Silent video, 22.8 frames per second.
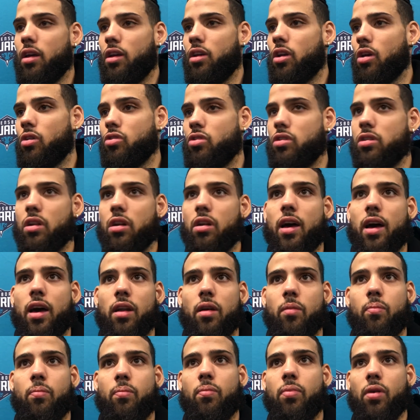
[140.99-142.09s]
you know, just learn how
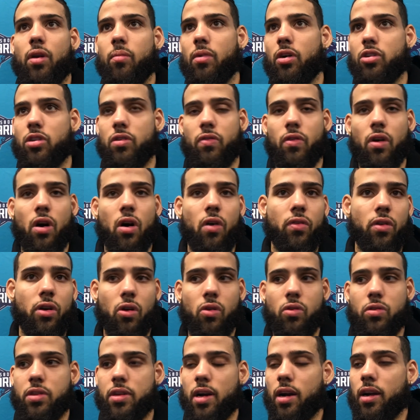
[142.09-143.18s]
to pretty much evolve your
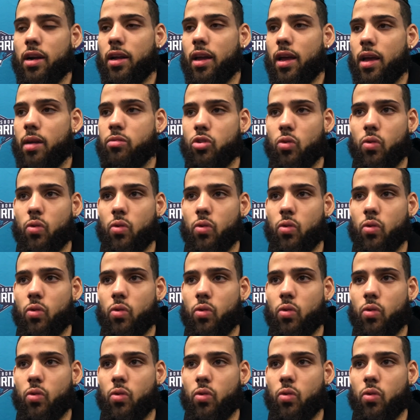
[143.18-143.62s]
whole entire game.